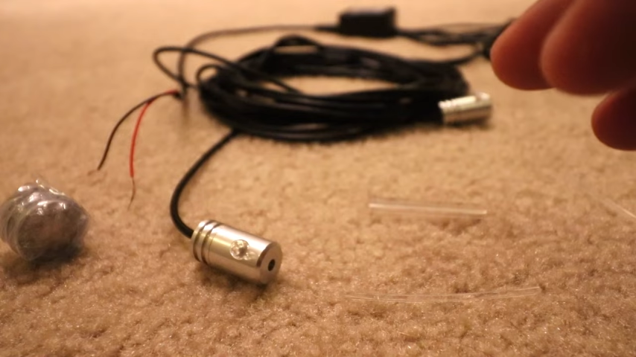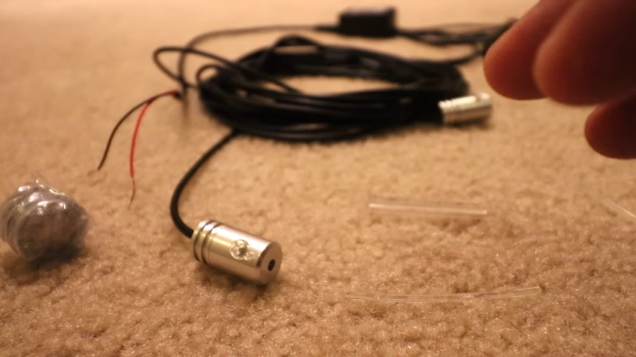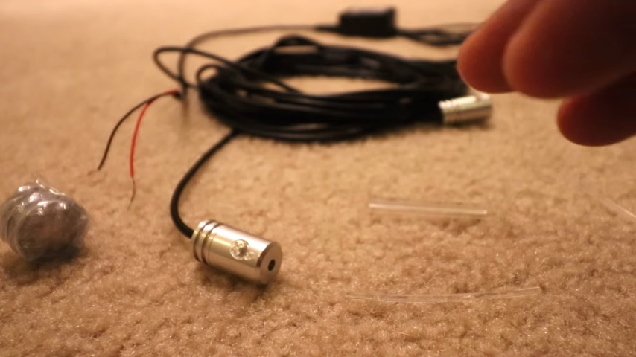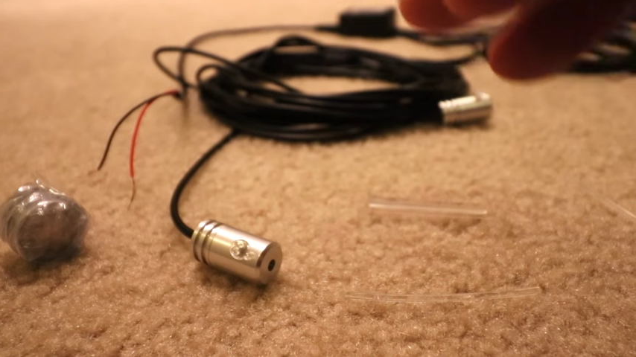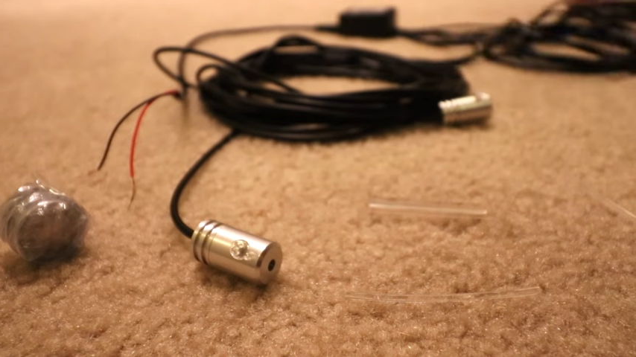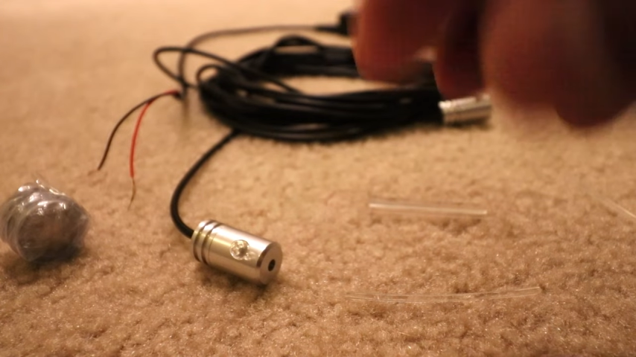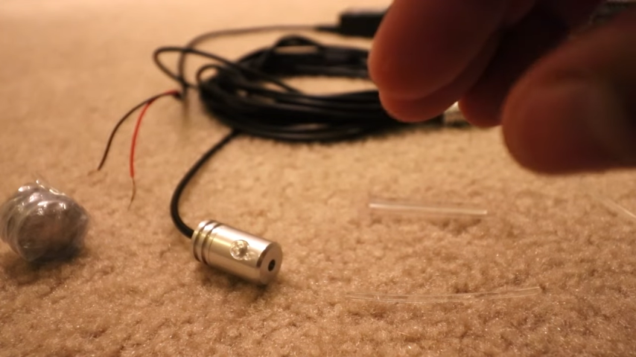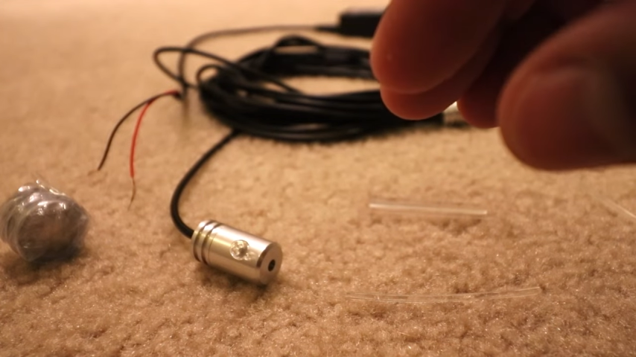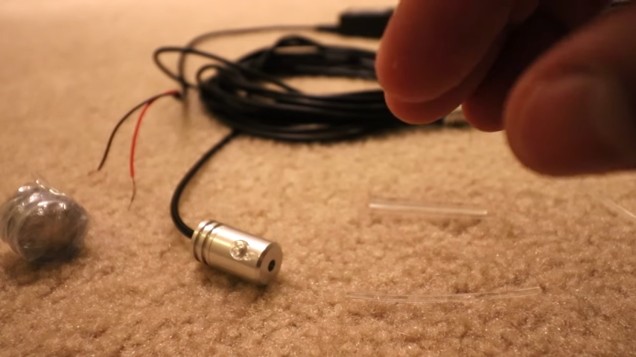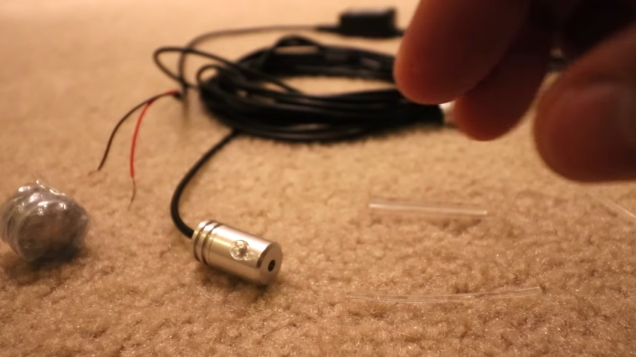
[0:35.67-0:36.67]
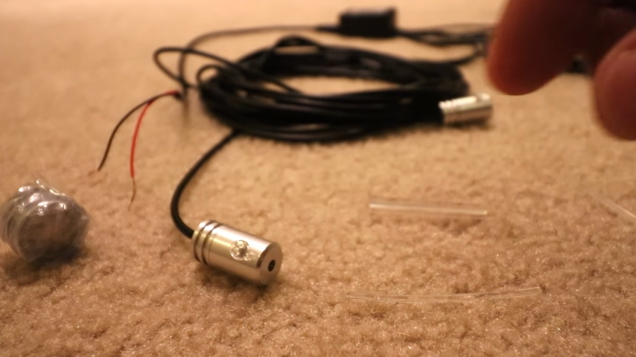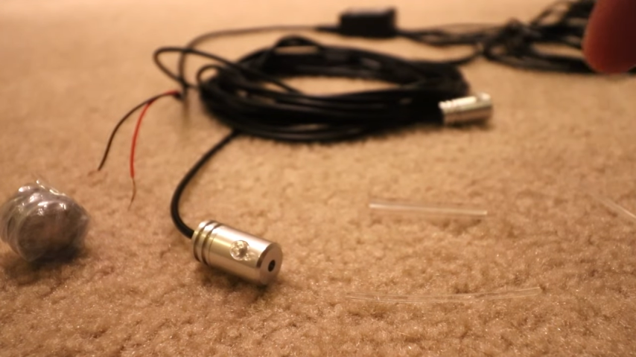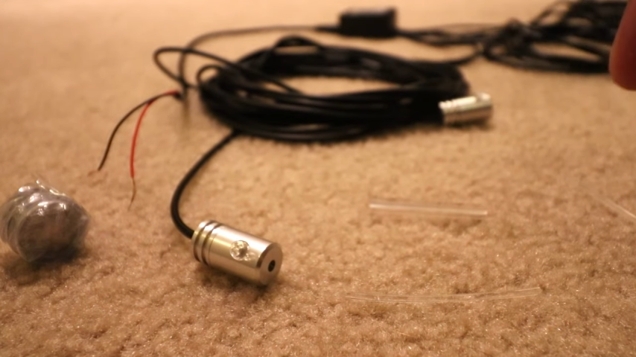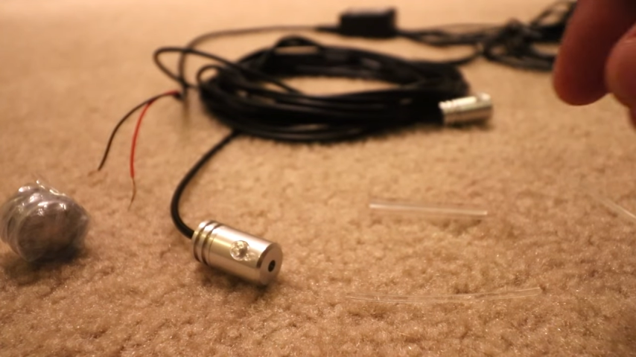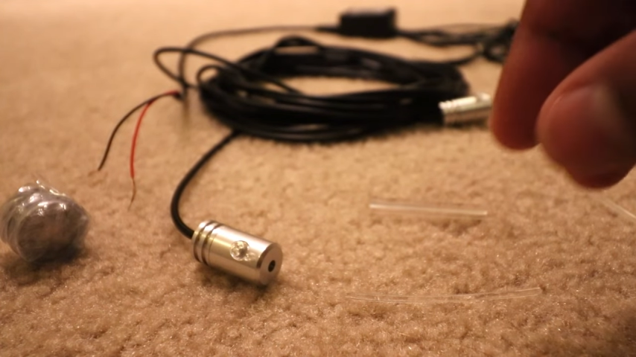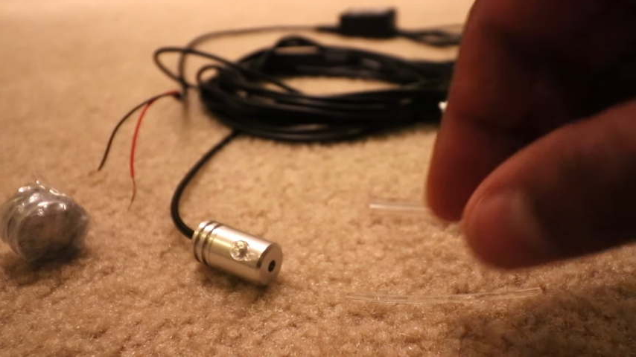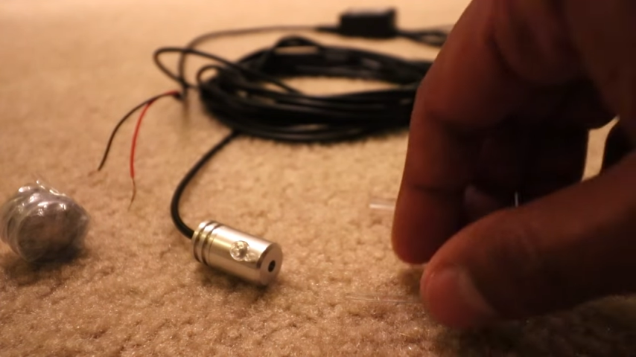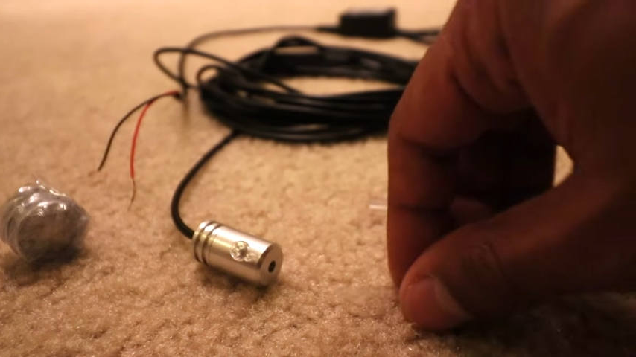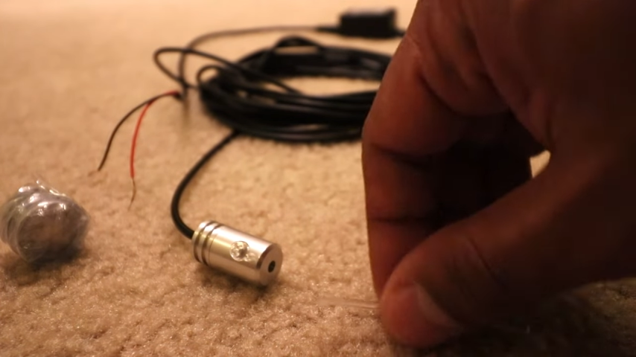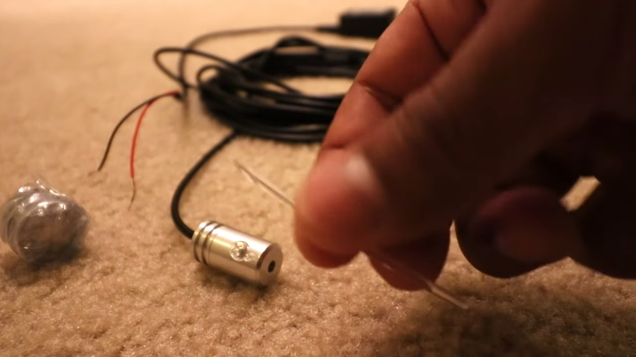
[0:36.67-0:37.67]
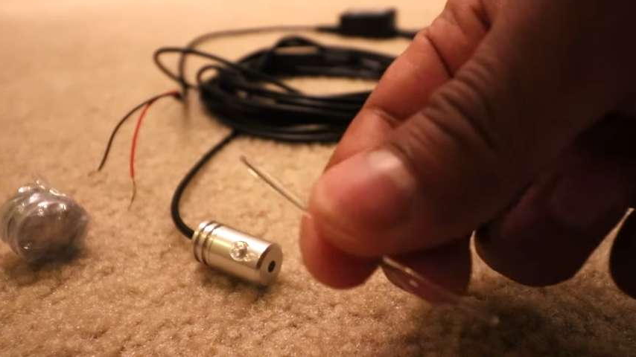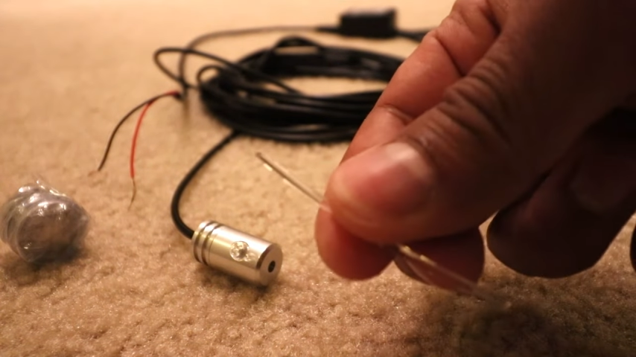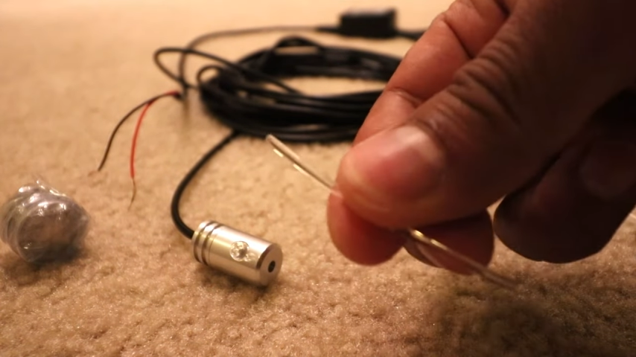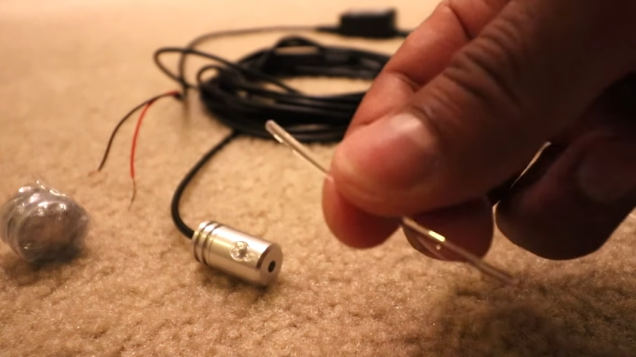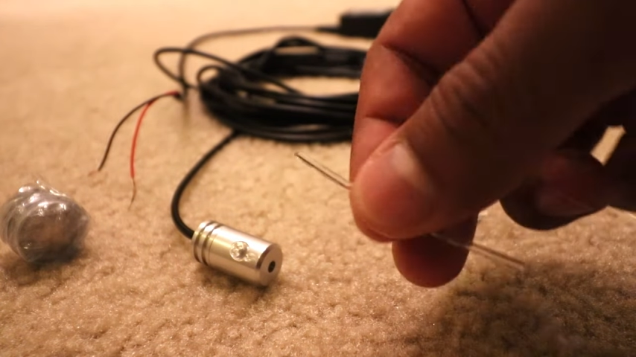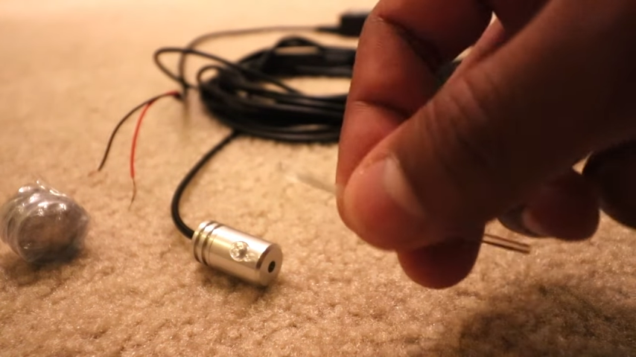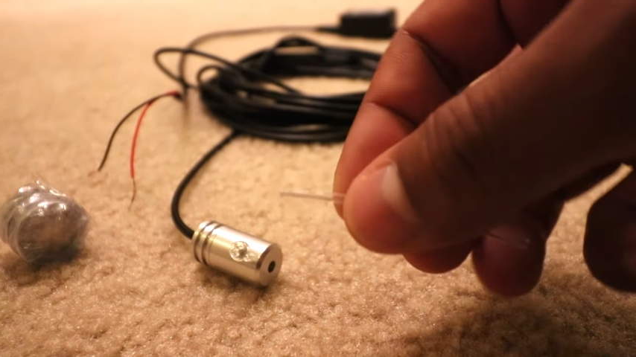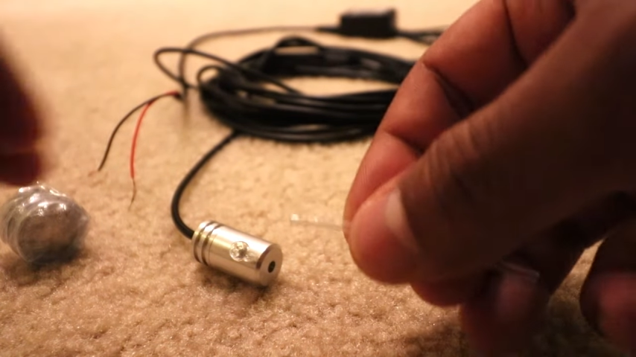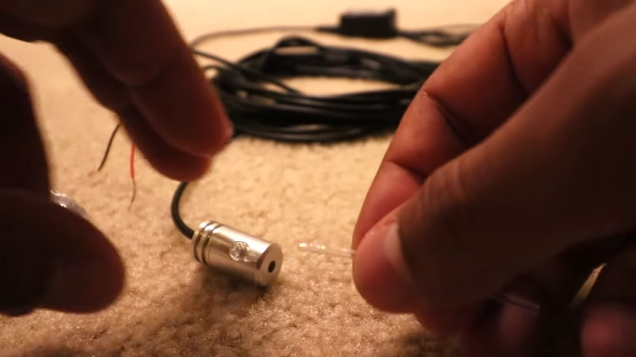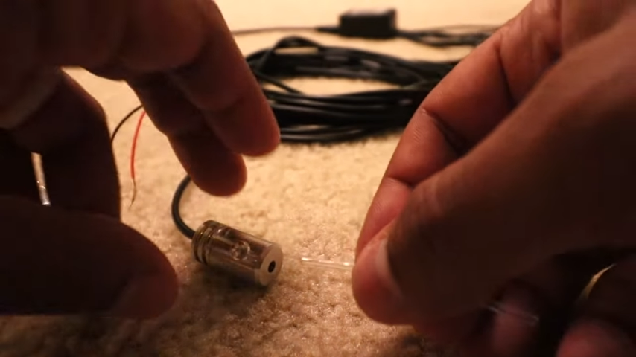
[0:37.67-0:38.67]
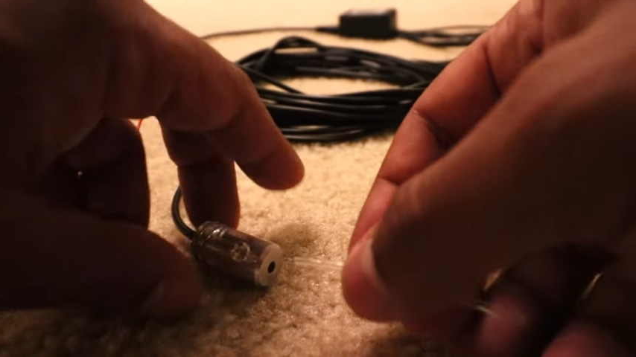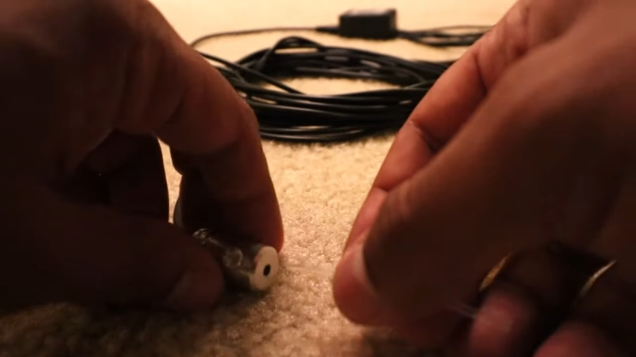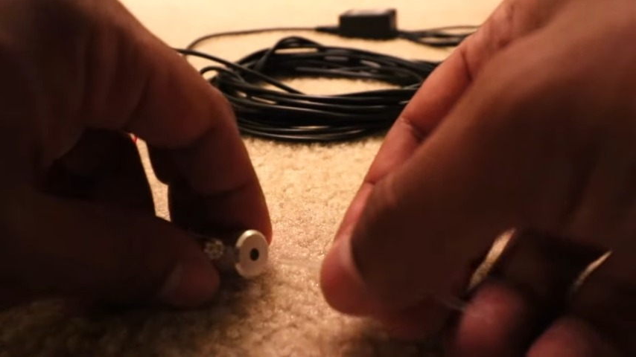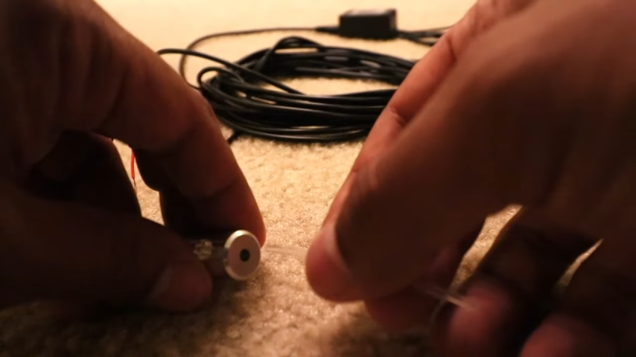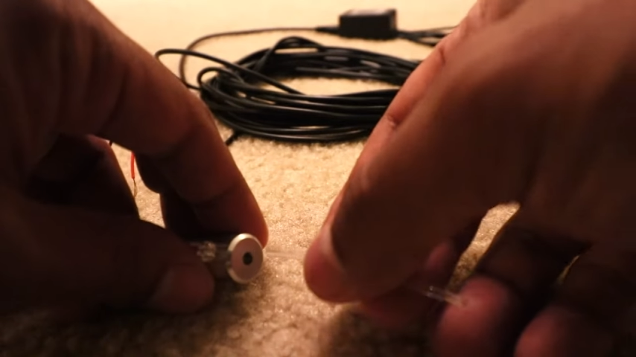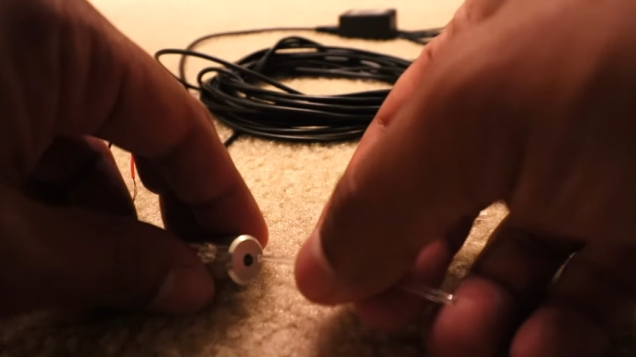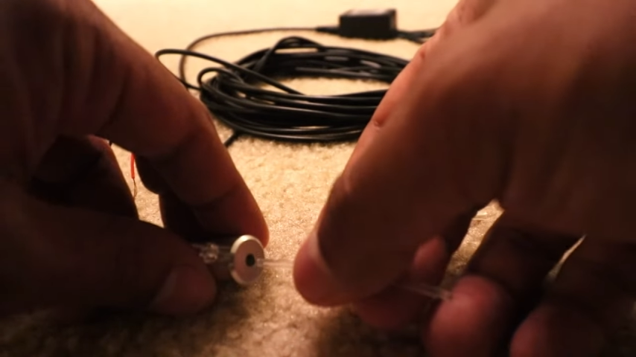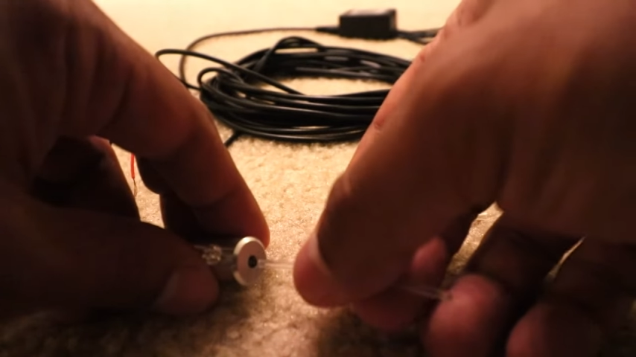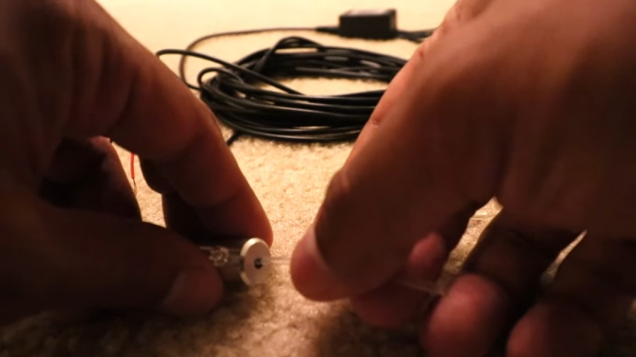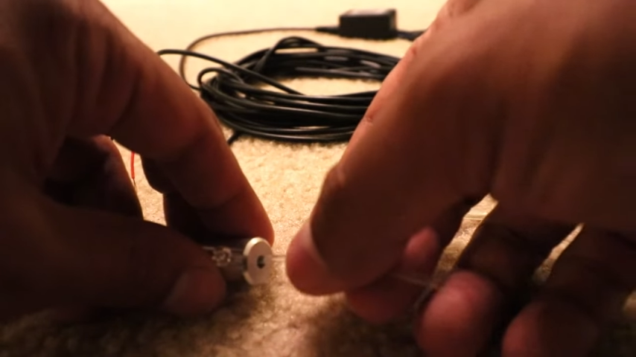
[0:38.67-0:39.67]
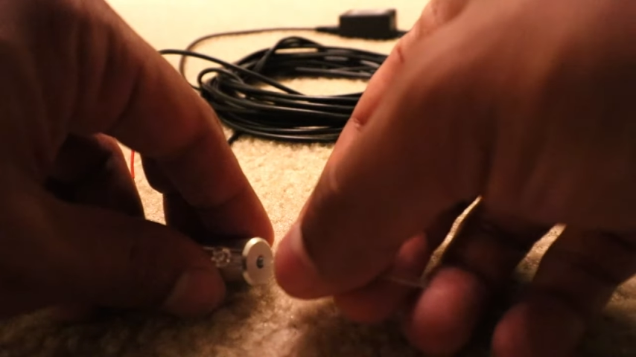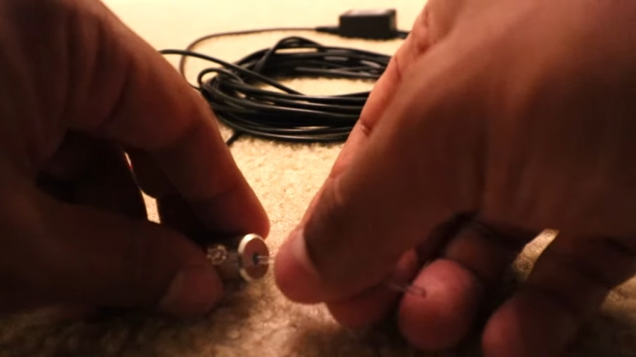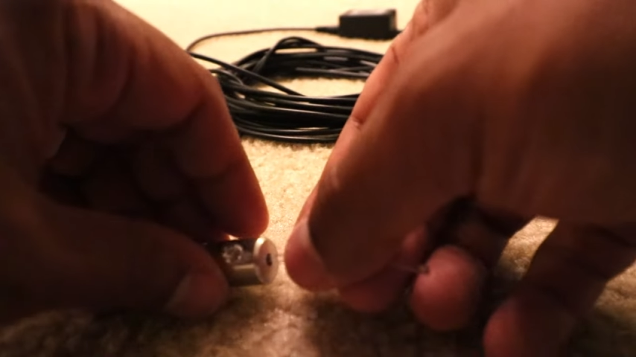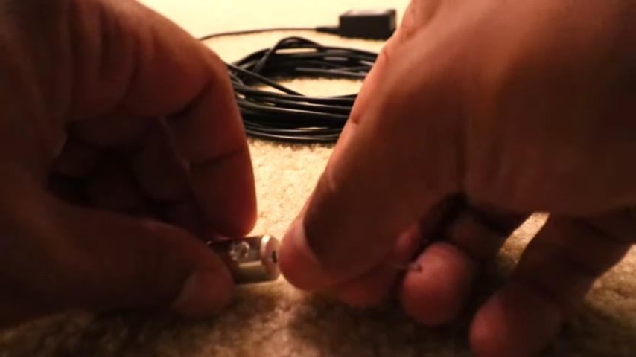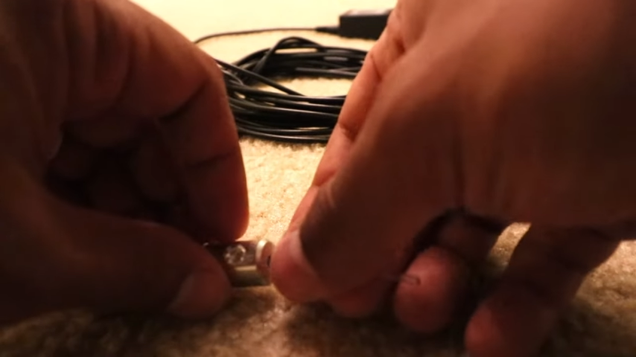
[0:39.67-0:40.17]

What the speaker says: No face is visible, so there are no lips to read.